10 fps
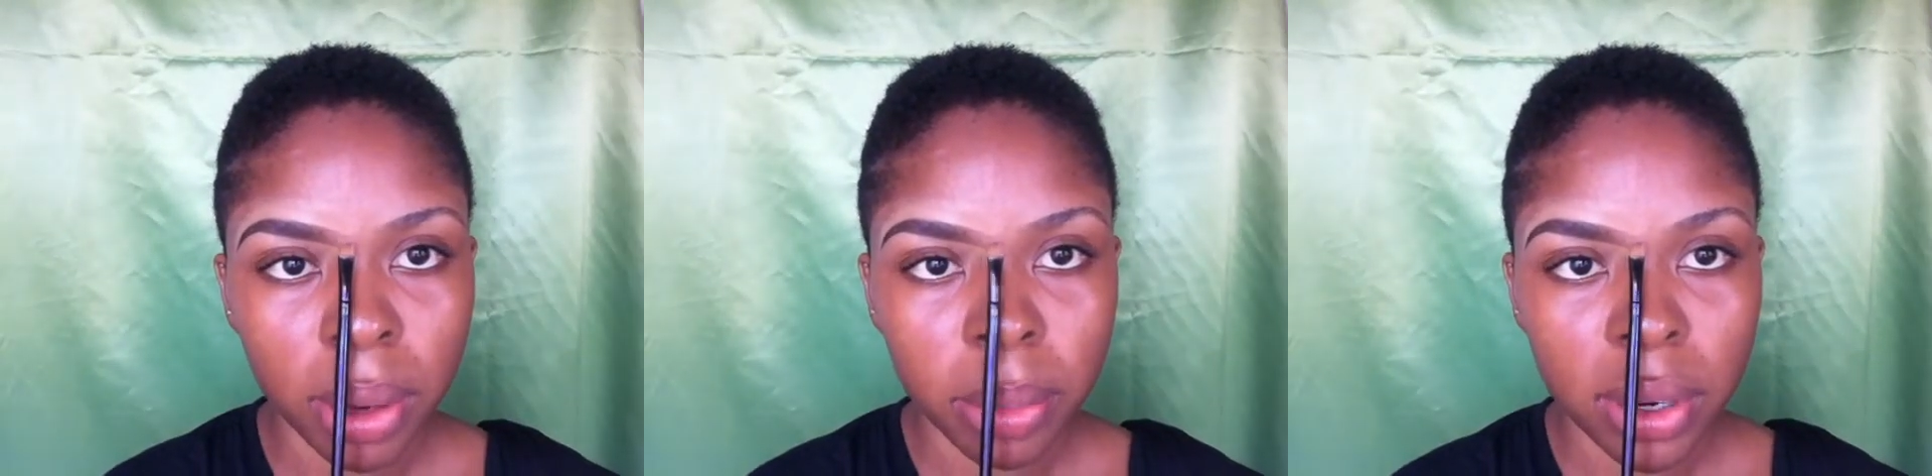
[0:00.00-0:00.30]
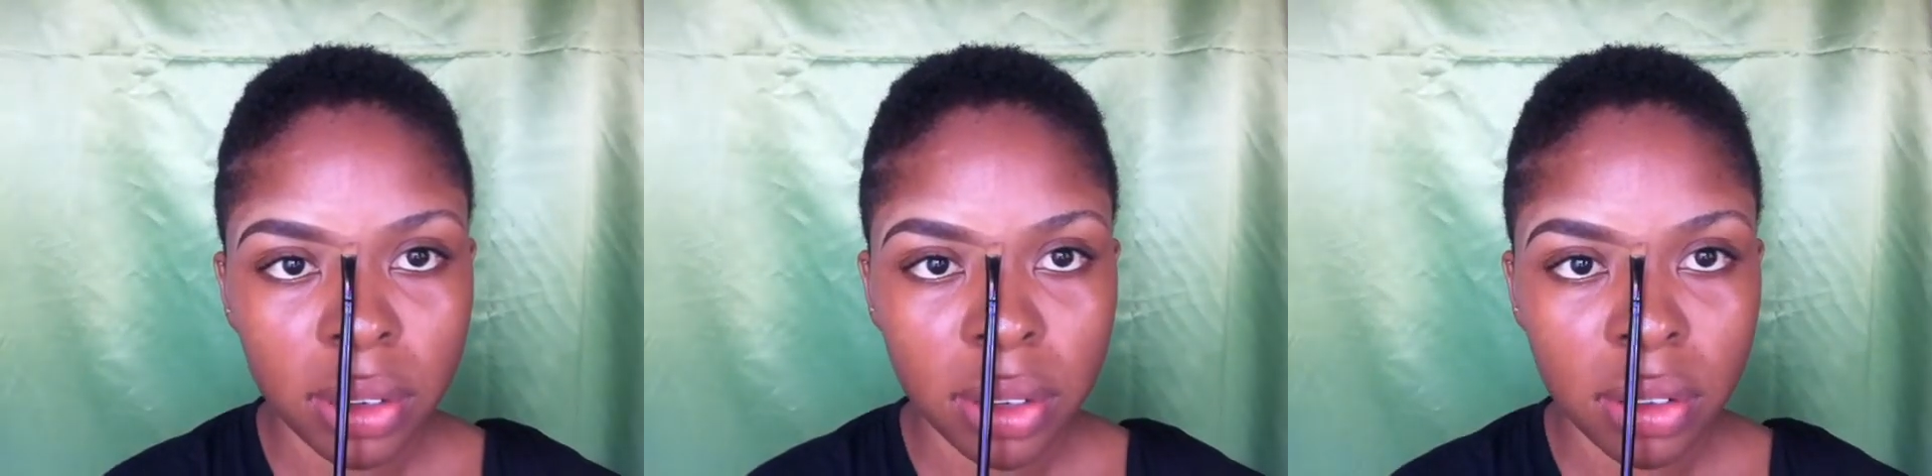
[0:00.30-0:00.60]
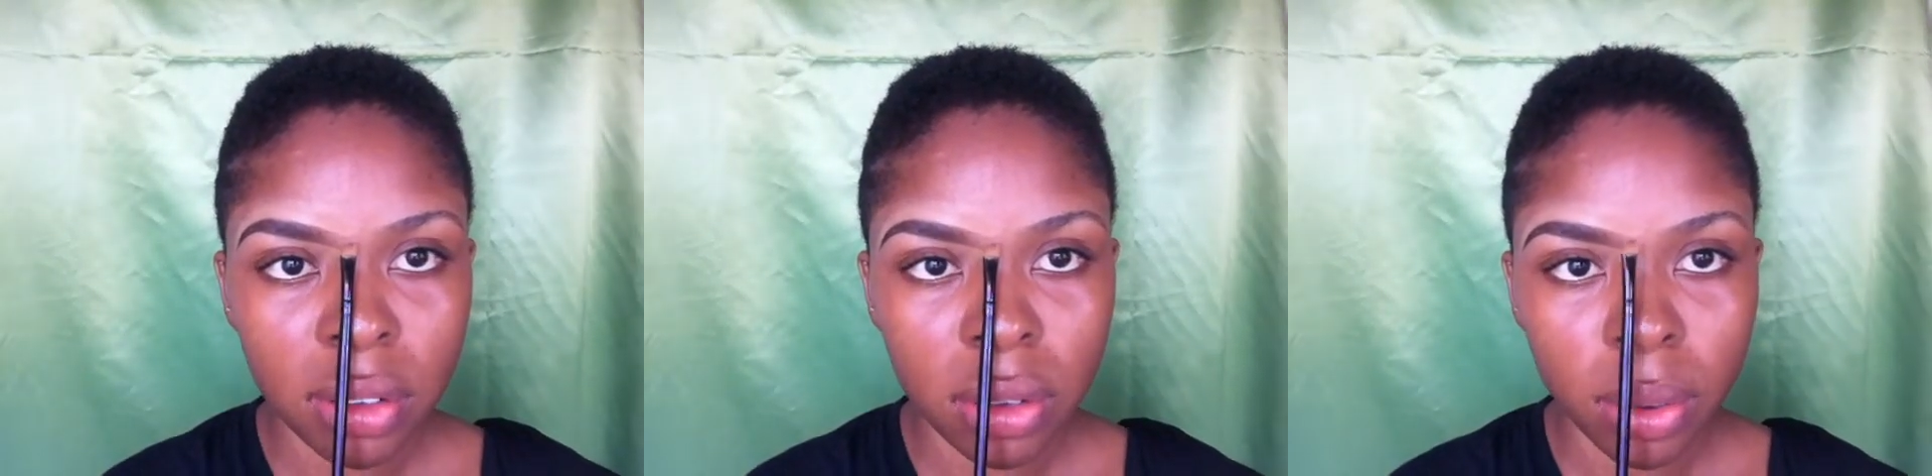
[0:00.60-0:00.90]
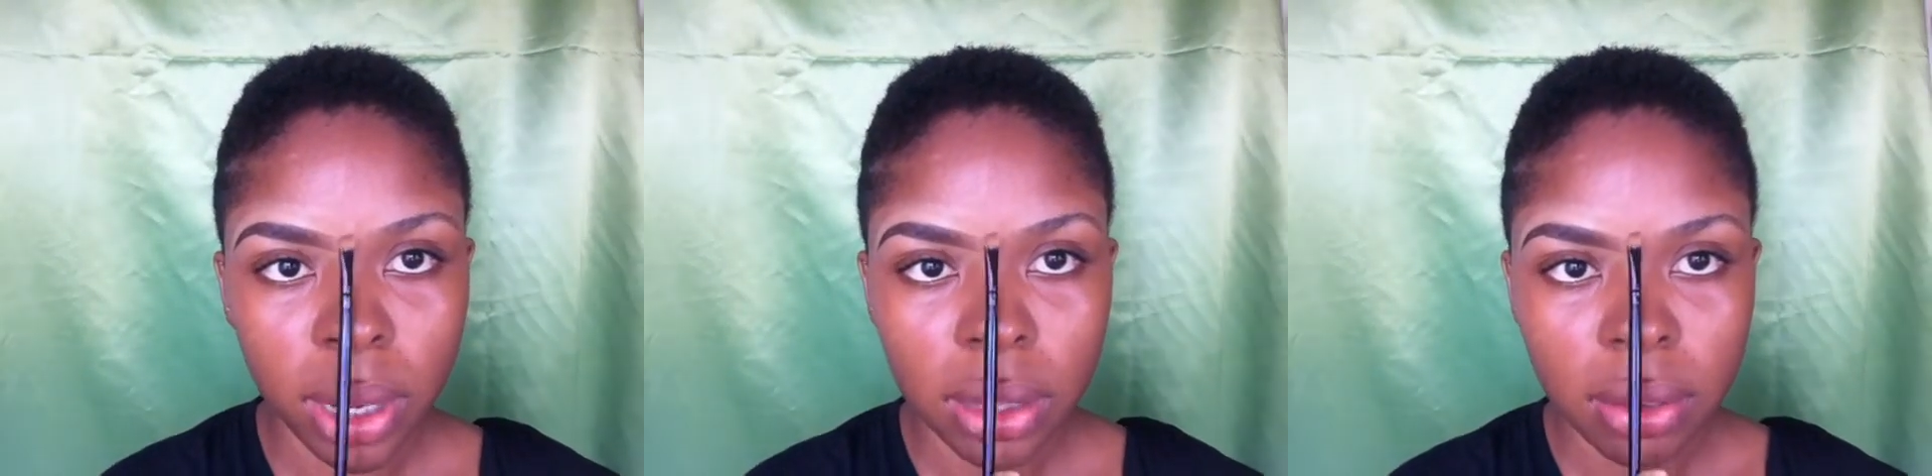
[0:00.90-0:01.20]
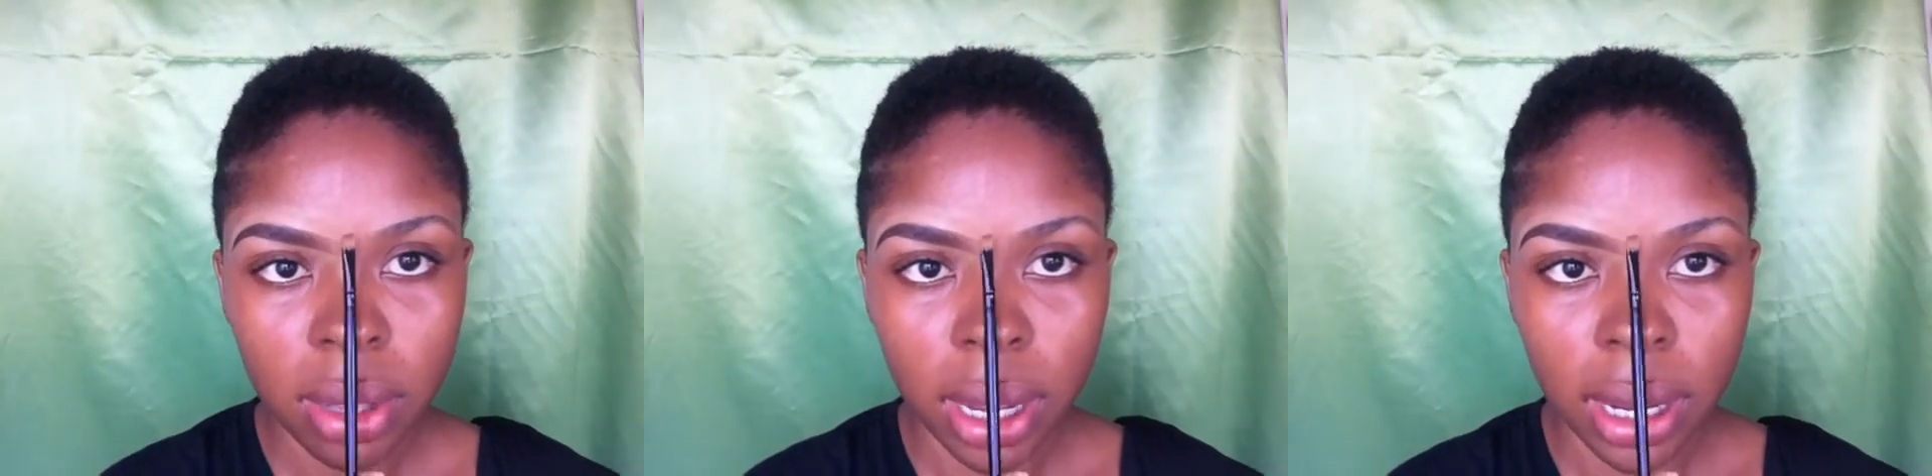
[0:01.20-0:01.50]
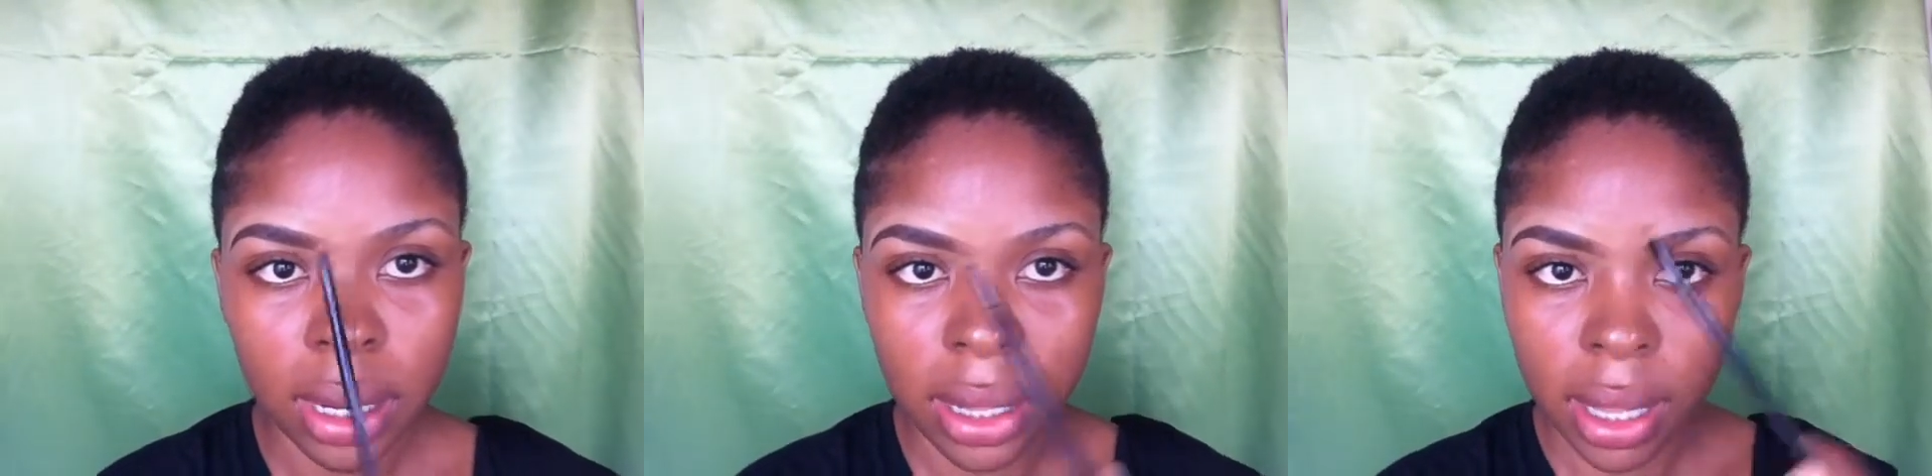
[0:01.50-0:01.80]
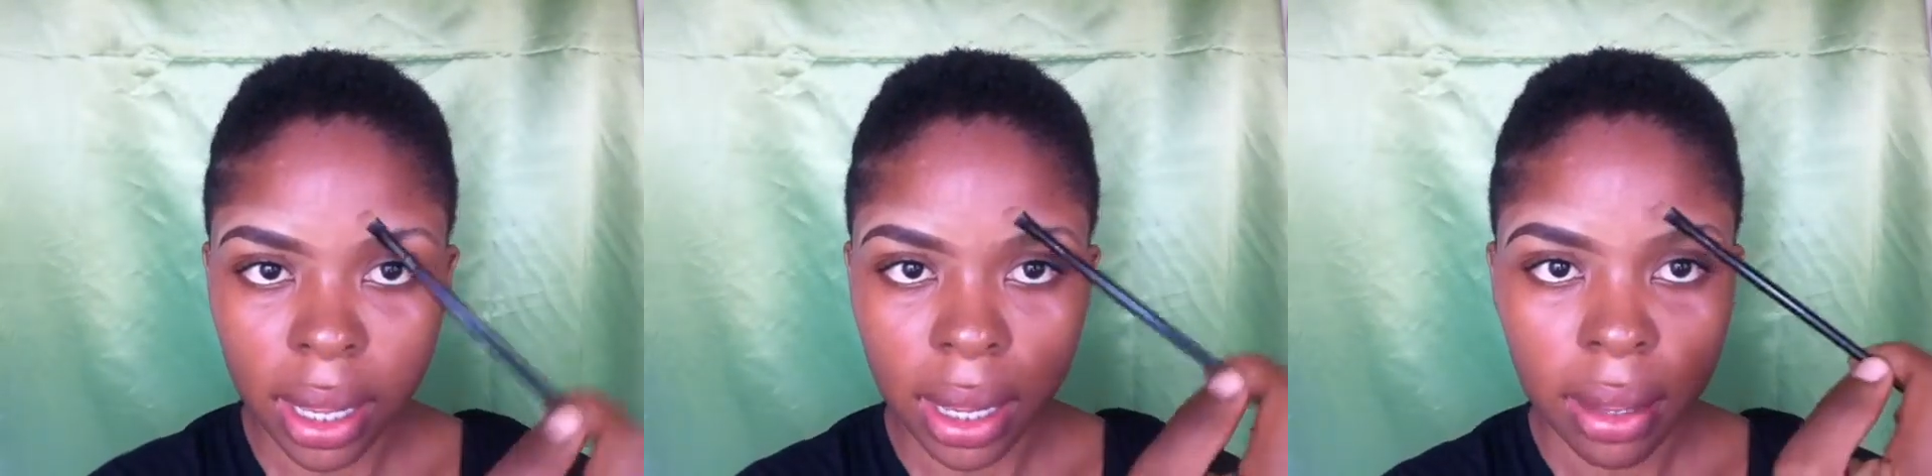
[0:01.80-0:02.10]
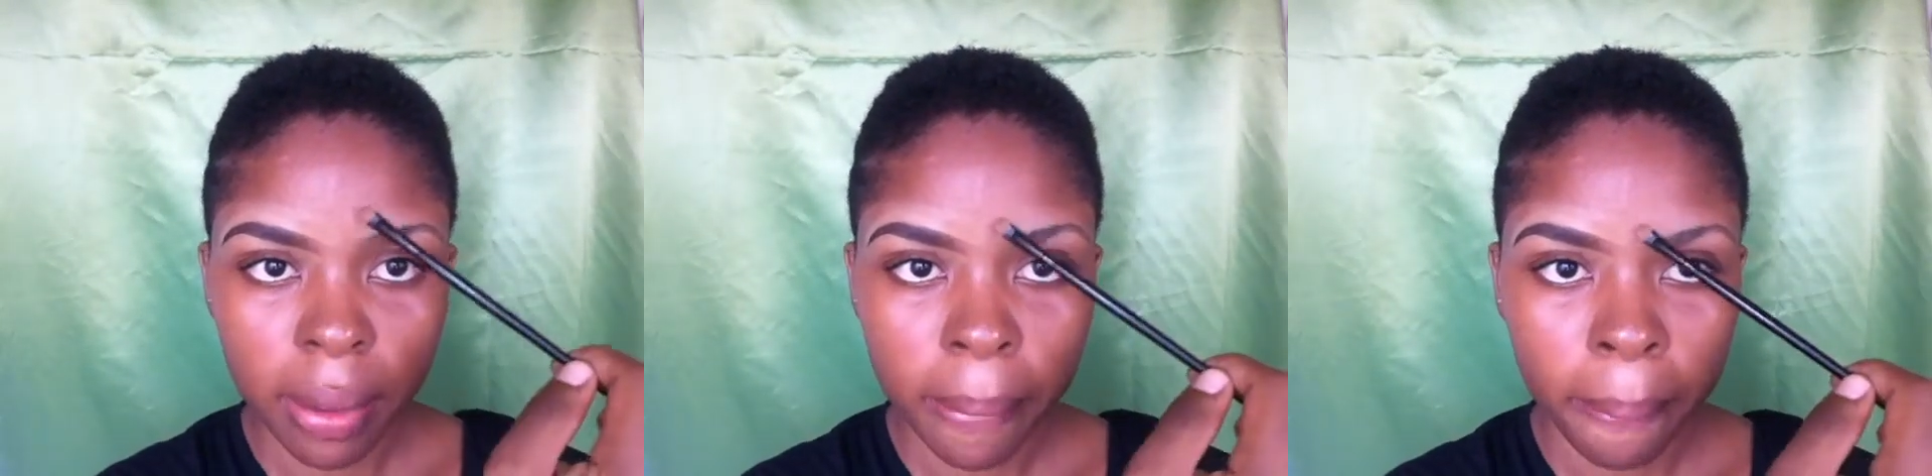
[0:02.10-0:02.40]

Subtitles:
when persons do it and they